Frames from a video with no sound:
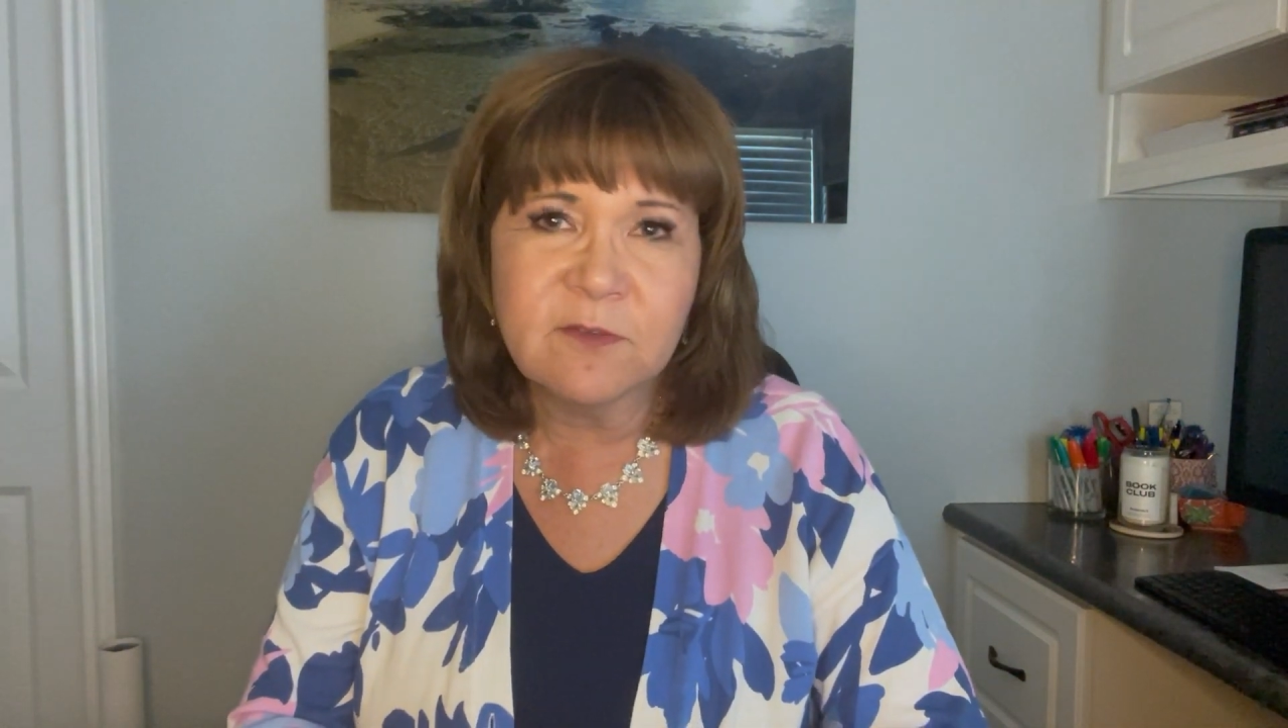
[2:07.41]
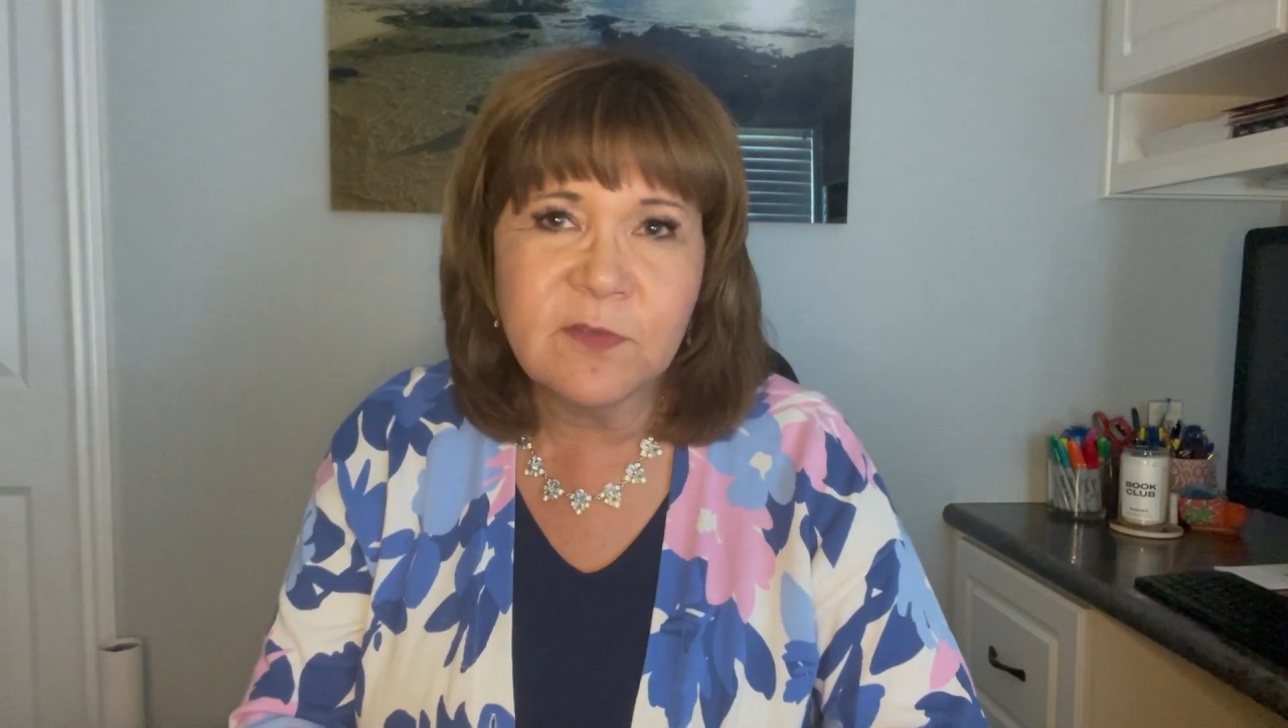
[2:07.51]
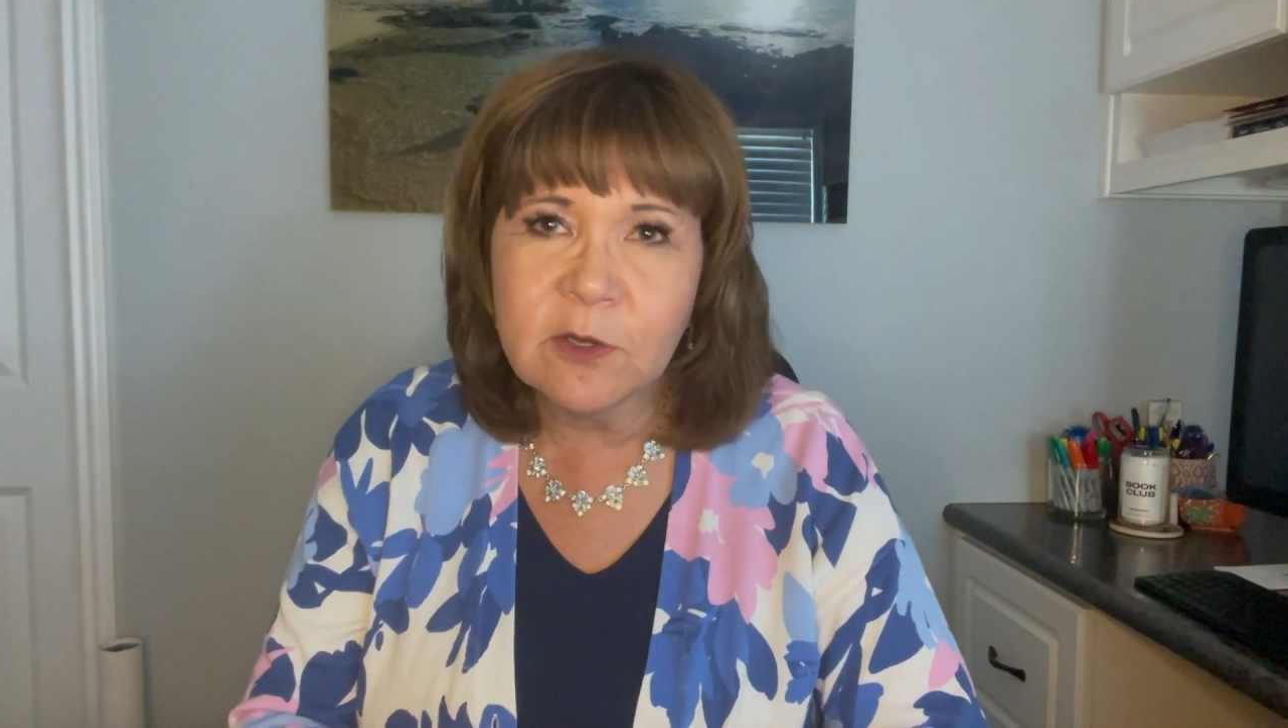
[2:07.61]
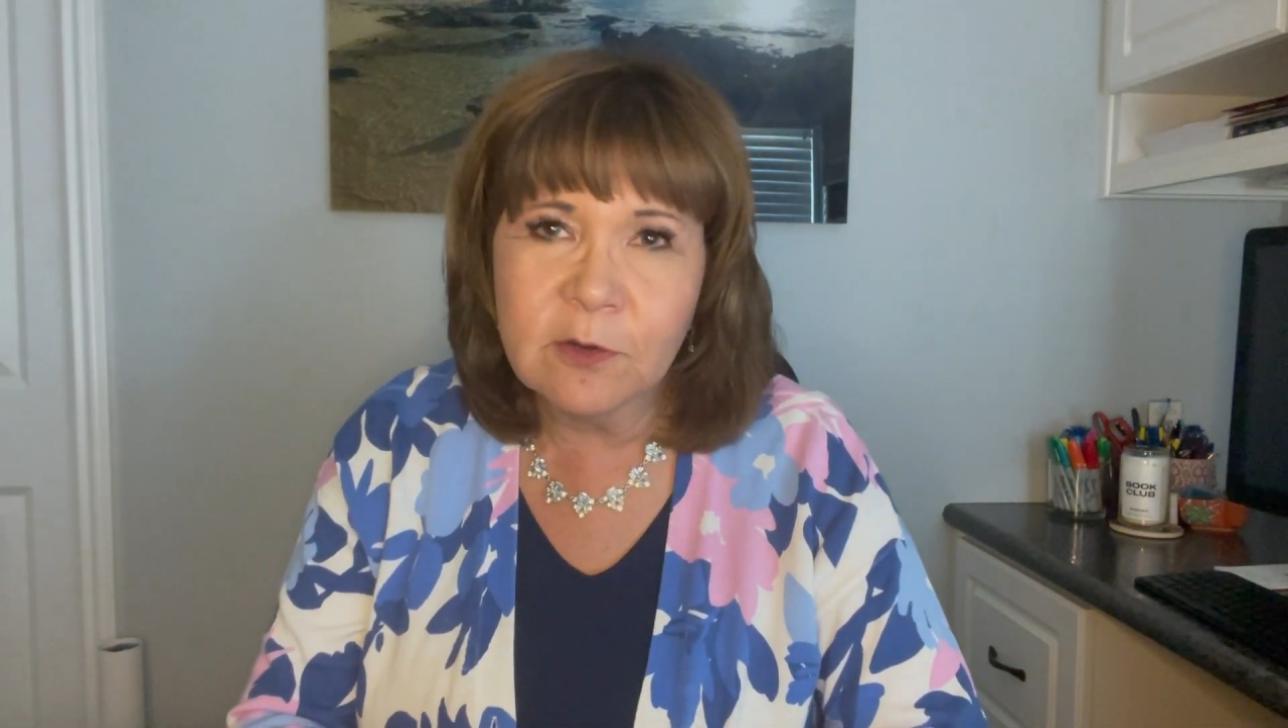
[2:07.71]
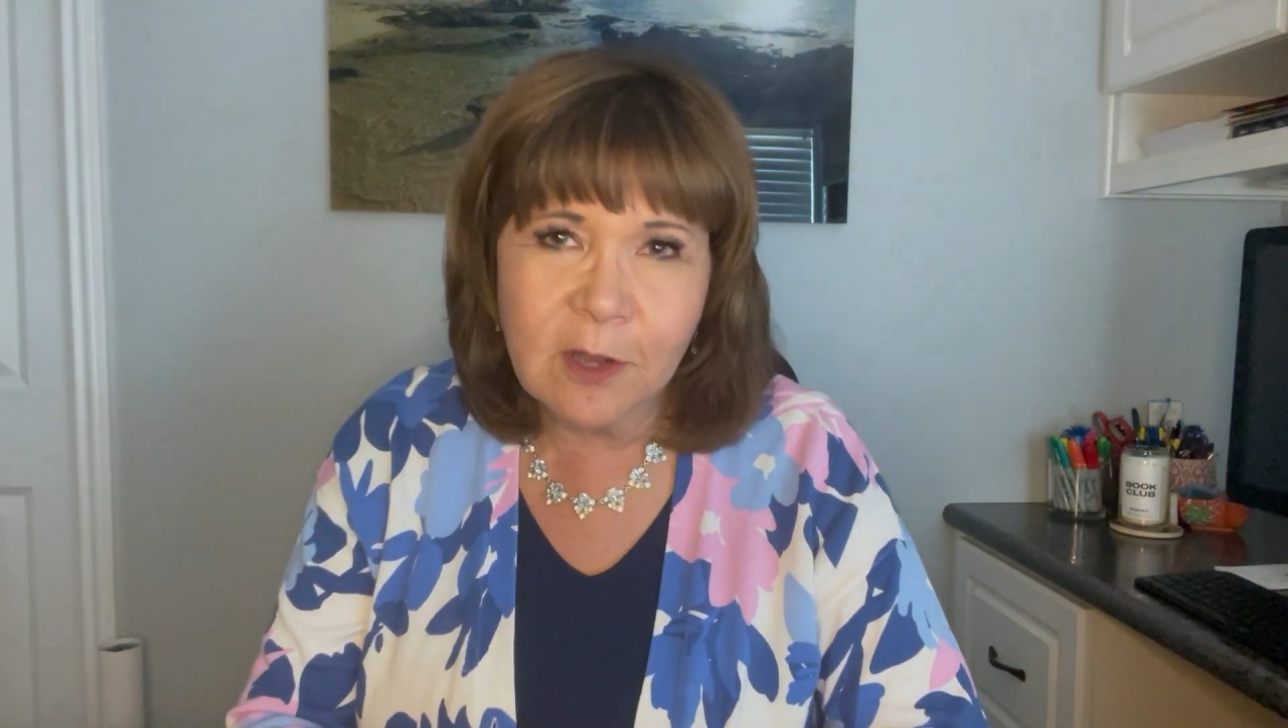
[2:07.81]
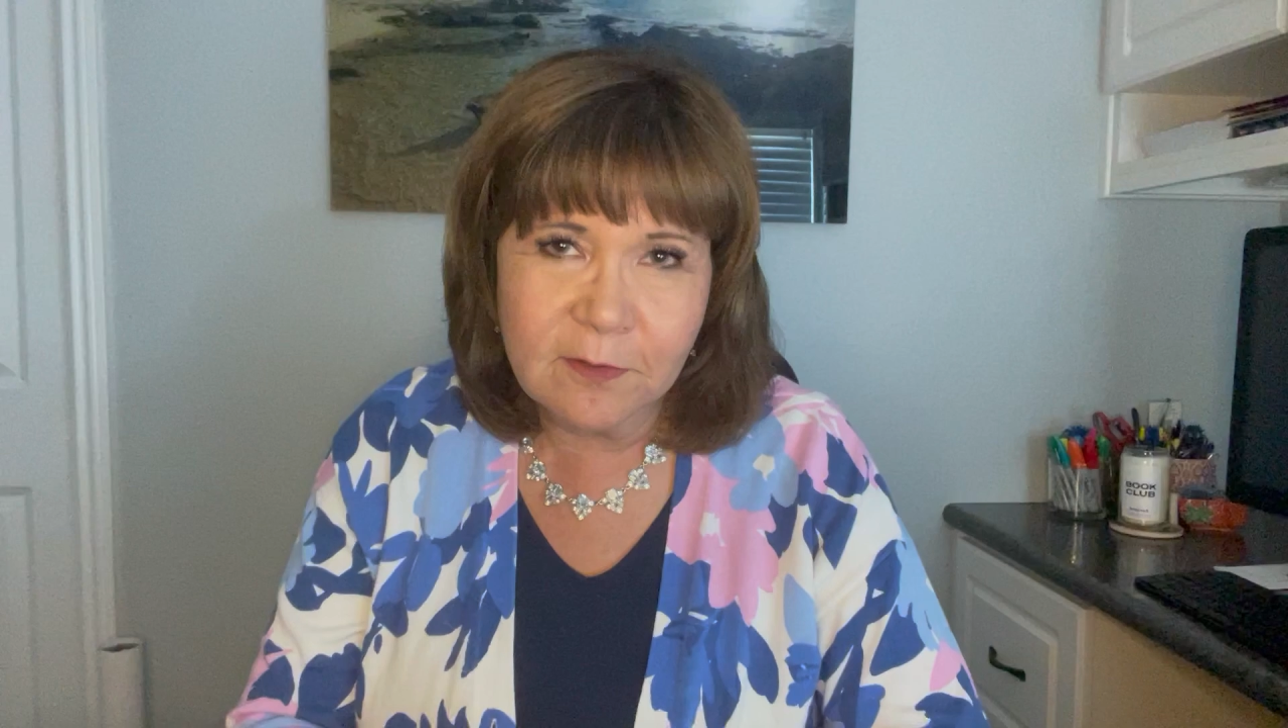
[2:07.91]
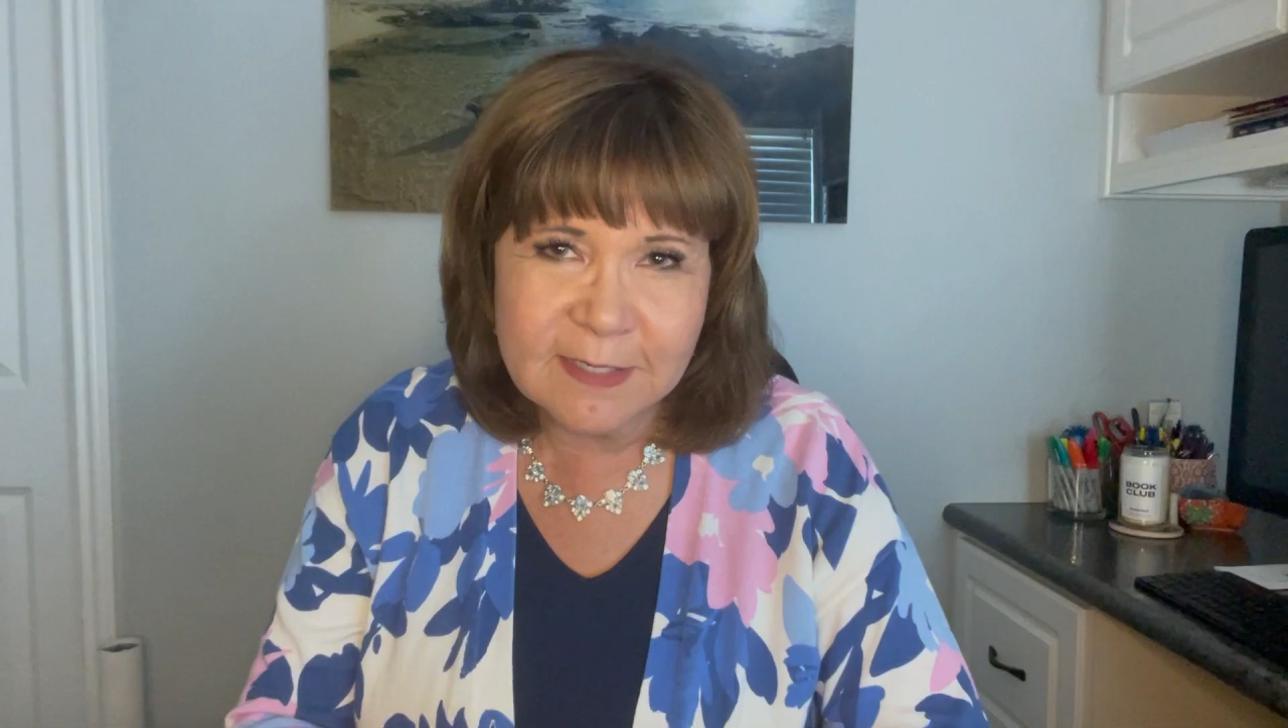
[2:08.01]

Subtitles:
to figure all